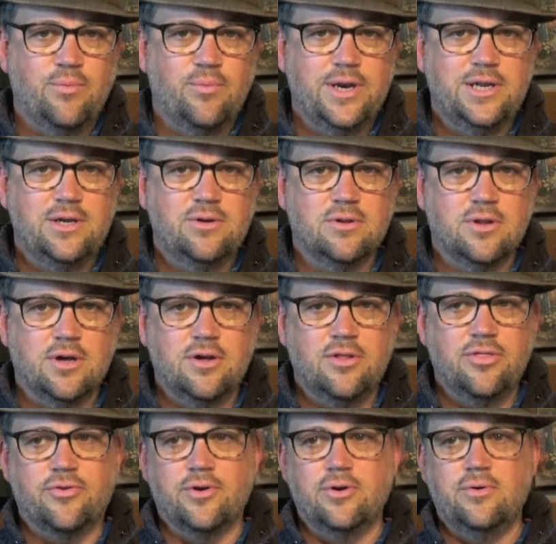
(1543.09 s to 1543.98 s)
when you
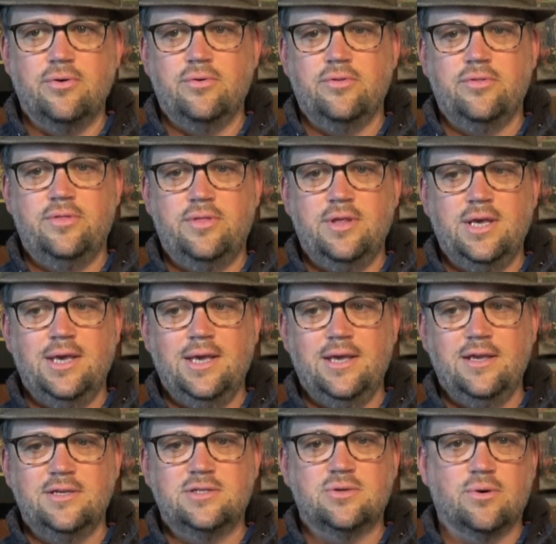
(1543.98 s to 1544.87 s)
look through
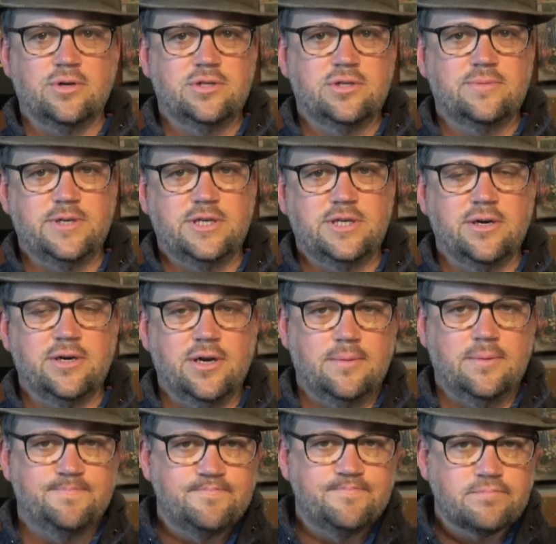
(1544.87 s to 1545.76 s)
the source
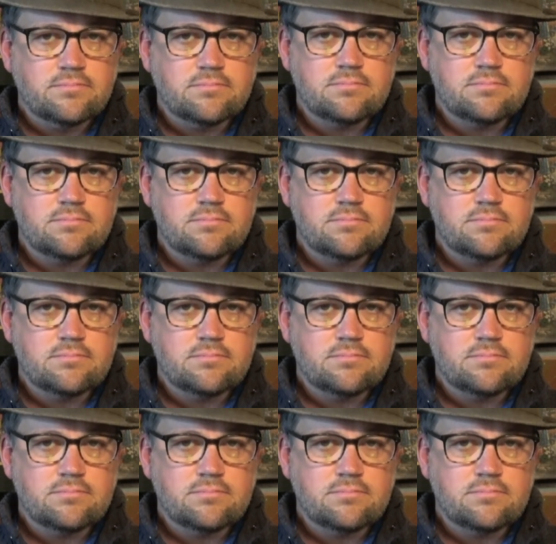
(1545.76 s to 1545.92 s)
material.